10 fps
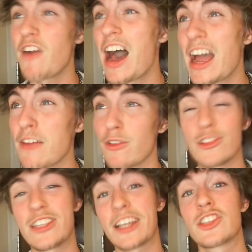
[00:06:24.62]
five or
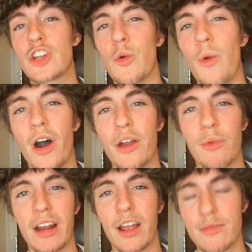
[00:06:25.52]
six to one
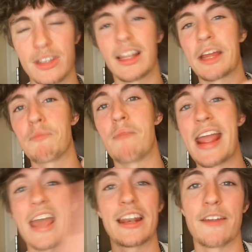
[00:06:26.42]
when it comes to like
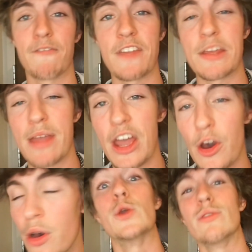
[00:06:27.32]
man to
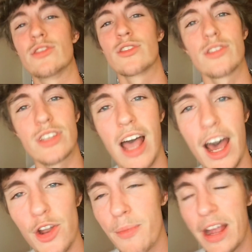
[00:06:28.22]
female users
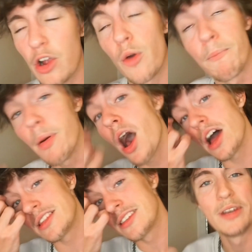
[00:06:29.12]
on Omegle.
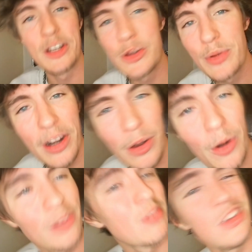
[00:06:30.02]
But when you do get a
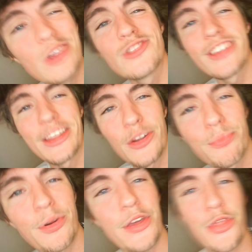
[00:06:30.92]
girl, usually they're
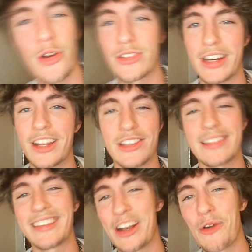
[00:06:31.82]
pretty thirsty
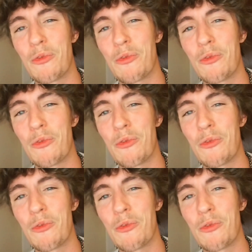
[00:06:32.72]
because, you know,